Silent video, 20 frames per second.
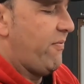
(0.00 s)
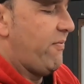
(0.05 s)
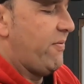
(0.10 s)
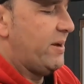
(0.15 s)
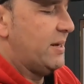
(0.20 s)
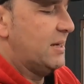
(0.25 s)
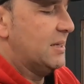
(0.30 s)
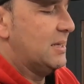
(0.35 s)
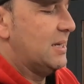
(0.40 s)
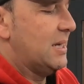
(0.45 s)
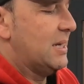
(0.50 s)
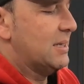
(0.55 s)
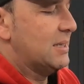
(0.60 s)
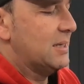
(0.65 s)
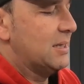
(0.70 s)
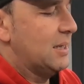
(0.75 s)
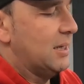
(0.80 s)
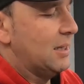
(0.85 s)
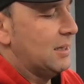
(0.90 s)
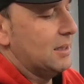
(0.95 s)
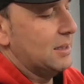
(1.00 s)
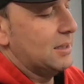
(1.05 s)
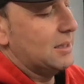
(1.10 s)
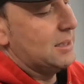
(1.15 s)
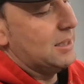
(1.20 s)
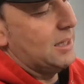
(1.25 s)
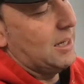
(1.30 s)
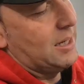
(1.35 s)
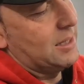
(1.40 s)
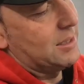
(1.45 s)
fantastic
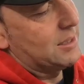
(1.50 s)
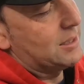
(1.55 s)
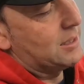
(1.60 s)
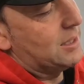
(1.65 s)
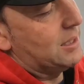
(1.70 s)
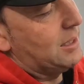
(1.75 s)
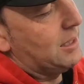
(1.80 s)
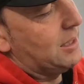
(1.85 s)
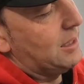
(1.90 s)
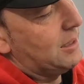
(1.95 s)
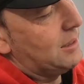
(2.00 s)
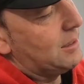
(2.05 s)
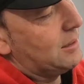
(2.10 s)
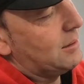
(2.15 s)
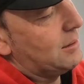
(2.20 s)
CNC'd